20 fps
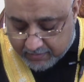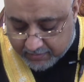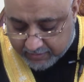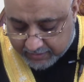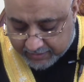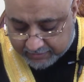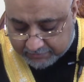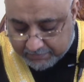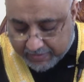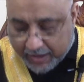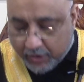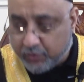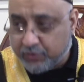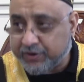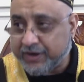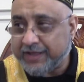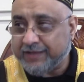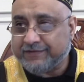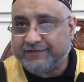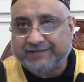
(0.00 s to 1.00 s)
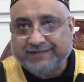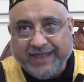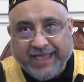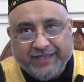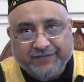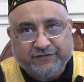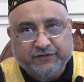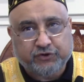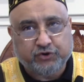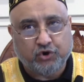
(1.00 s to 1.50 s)
in Maori,
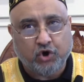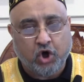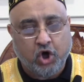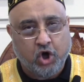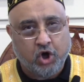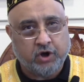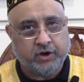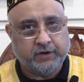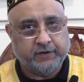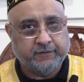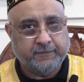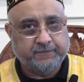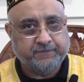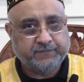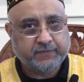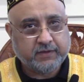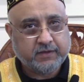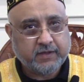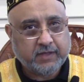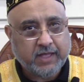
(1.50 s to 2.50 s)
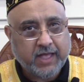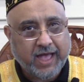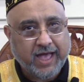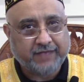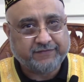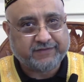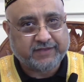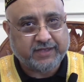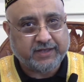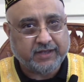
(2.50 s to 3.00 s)
stay strong,
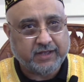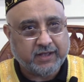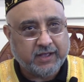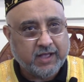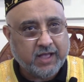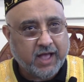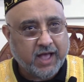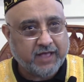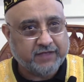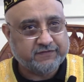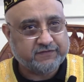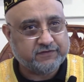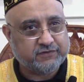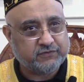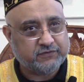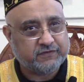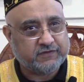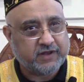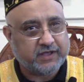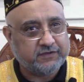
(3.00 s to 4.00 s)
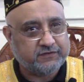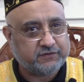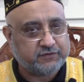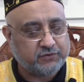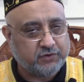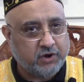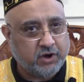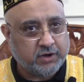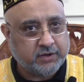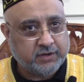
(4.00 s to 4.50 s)
asking us to stay
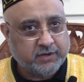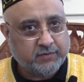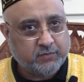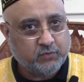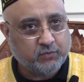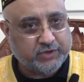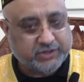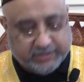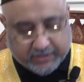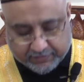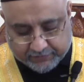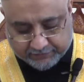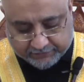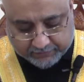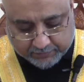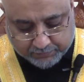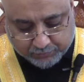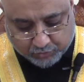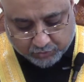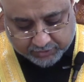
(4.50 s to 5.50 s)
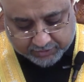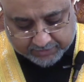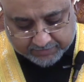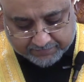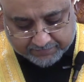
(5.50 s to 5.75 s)
strong with their support.